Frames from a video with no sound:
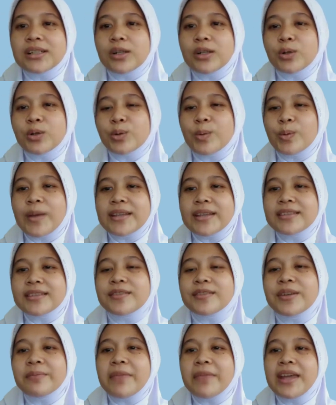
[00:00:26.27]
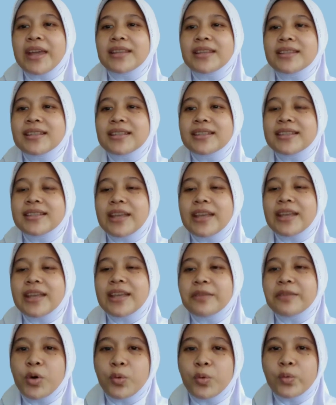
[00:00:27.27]
always remain the same
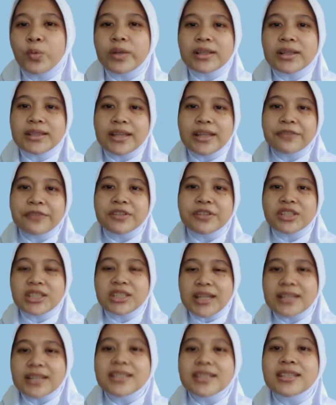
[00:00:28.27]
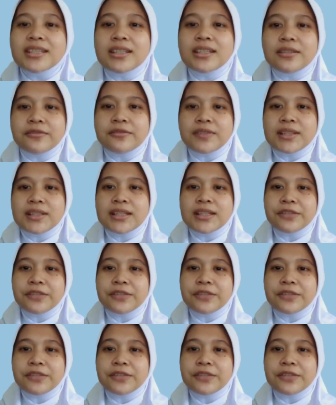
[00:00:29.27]
or will never change even